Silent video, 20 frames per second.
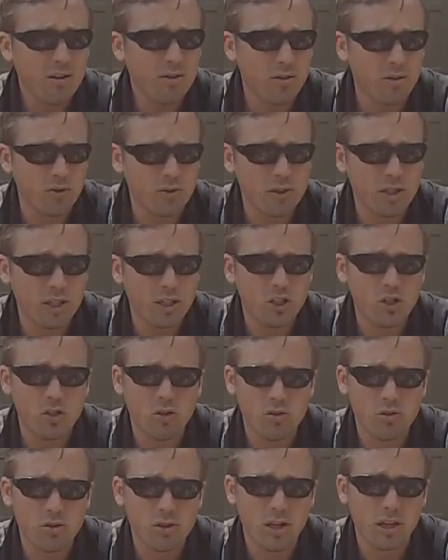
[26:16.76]
those
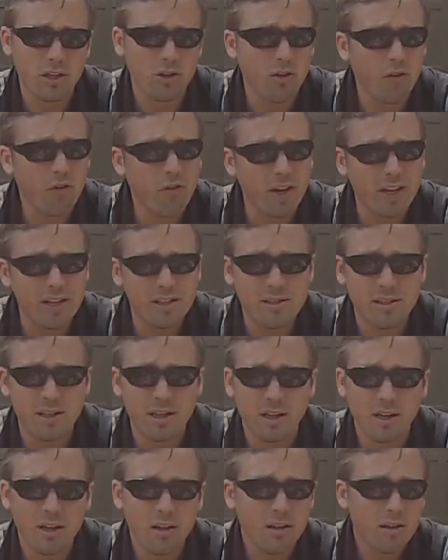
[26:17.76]
issues that you're
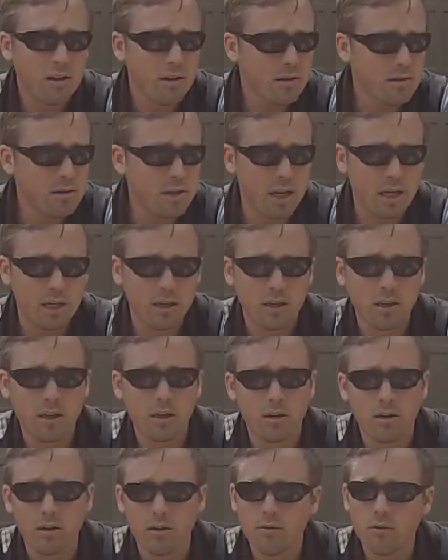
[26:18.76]
facing taken
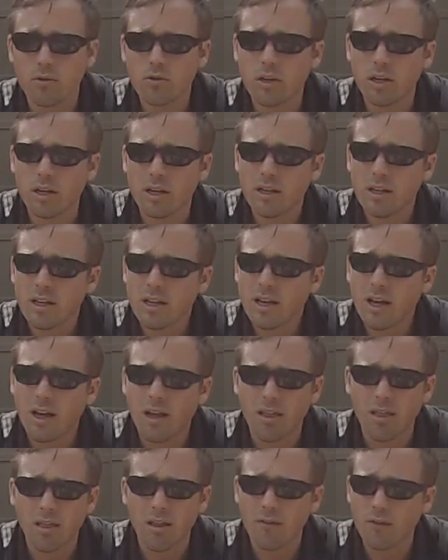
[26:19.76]
care of. Okay?
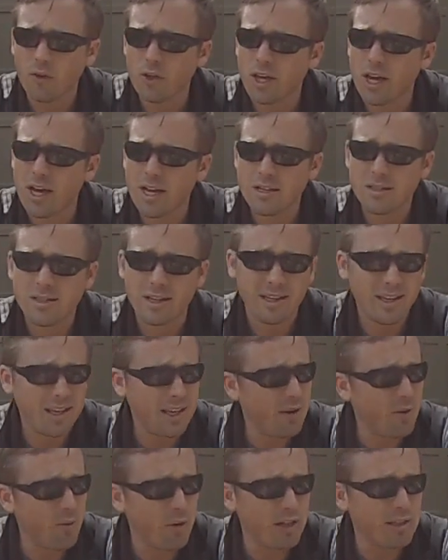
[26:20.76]
I love you guys. I
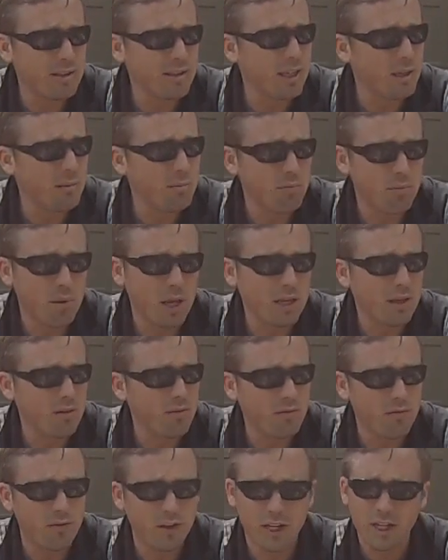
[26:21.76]
can't wait to keep making
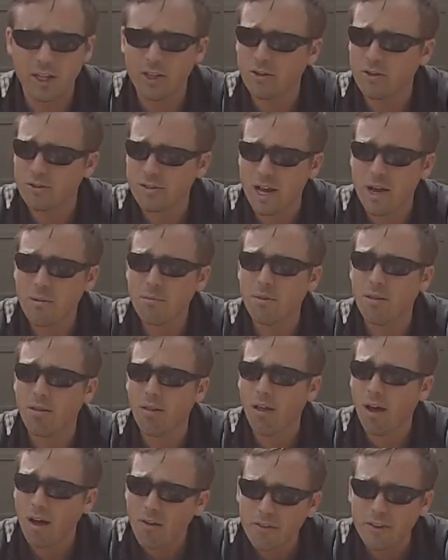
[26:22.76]
videos. I'm
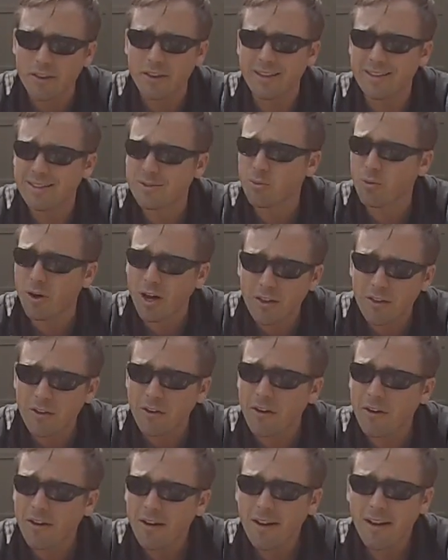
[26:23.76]
loving this
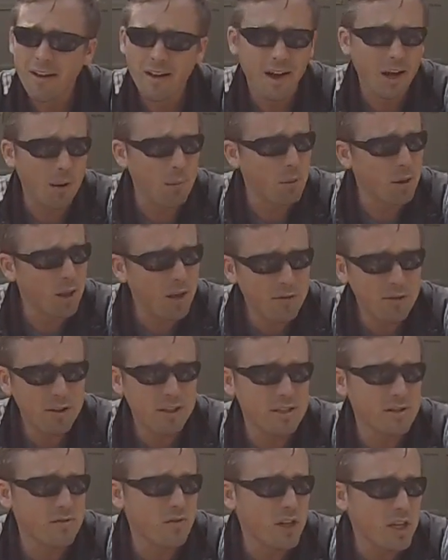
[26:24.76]
weather. I'm loving
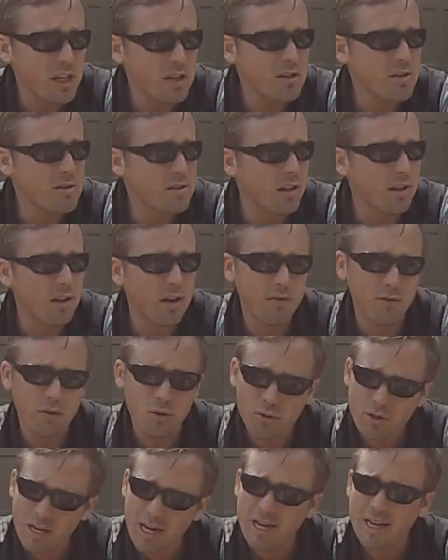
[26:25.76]
these videos. I love
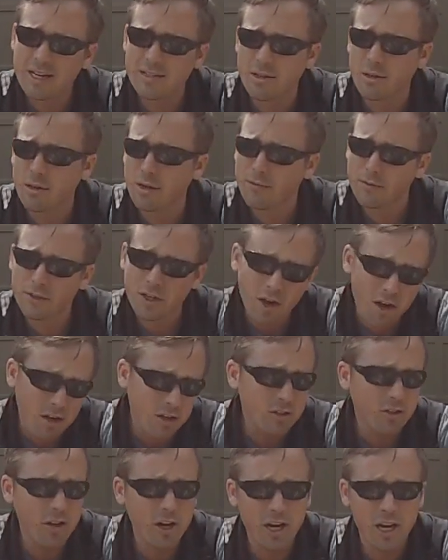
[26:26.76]
you guys. I love
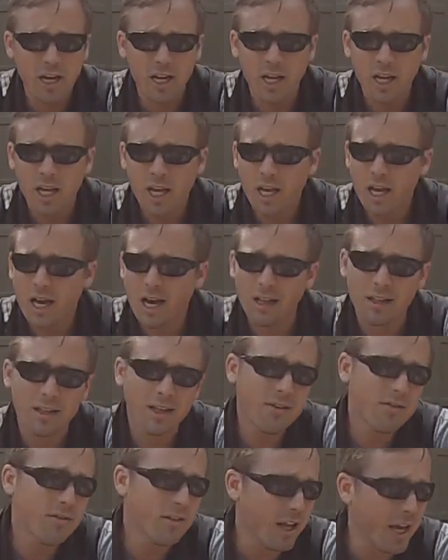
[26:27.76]
dog training. I
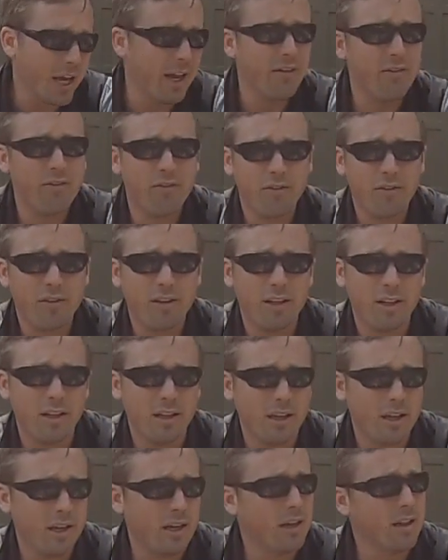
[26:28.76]
love life.
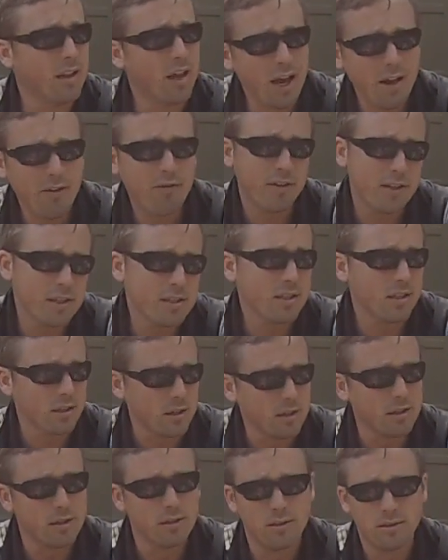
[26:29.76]
And life is
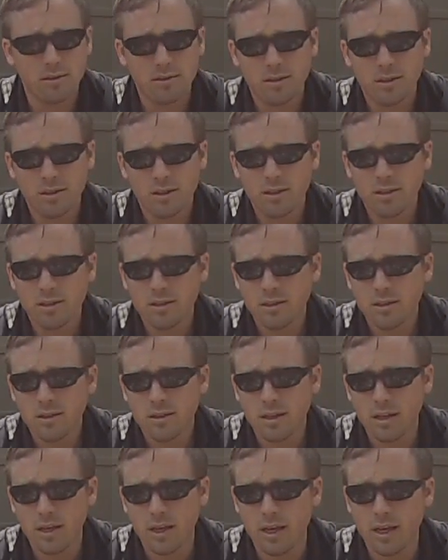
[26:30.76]
good.
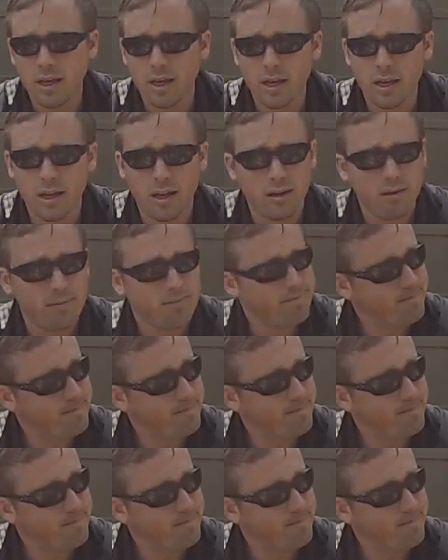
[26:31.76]
And